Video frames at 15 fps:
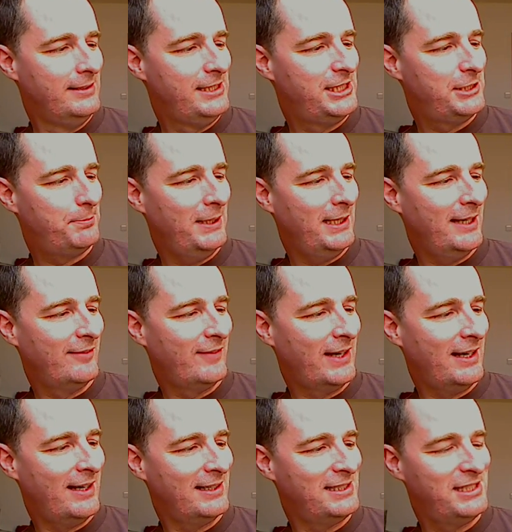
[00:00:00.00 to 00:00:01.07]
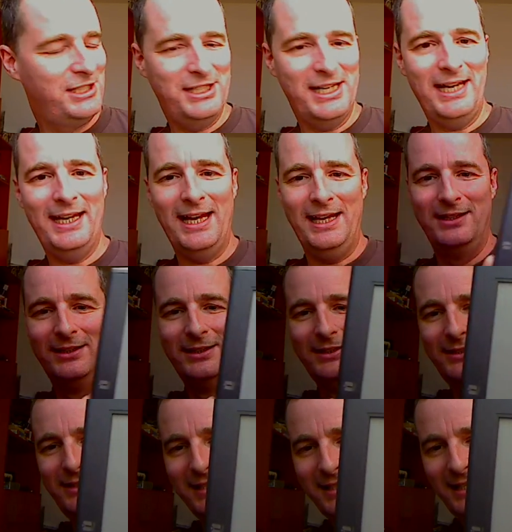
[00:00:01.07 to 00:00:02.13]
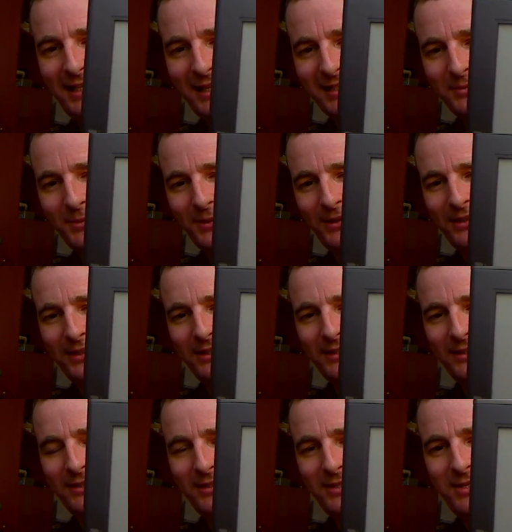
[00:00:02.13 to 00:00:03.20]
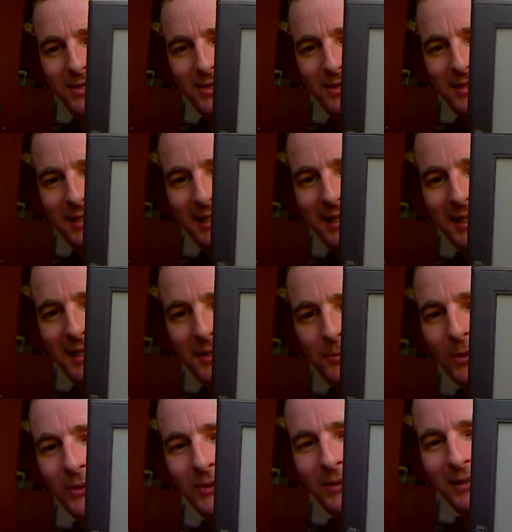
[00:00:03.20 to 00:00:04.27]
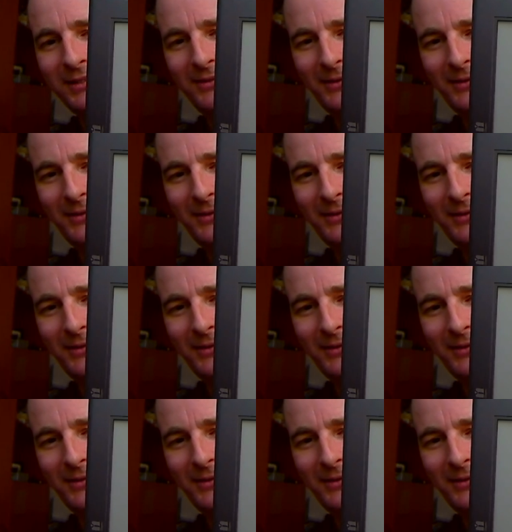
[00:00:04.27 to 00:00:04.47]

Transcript: Špinavá stěna is the next one. Dirty wall.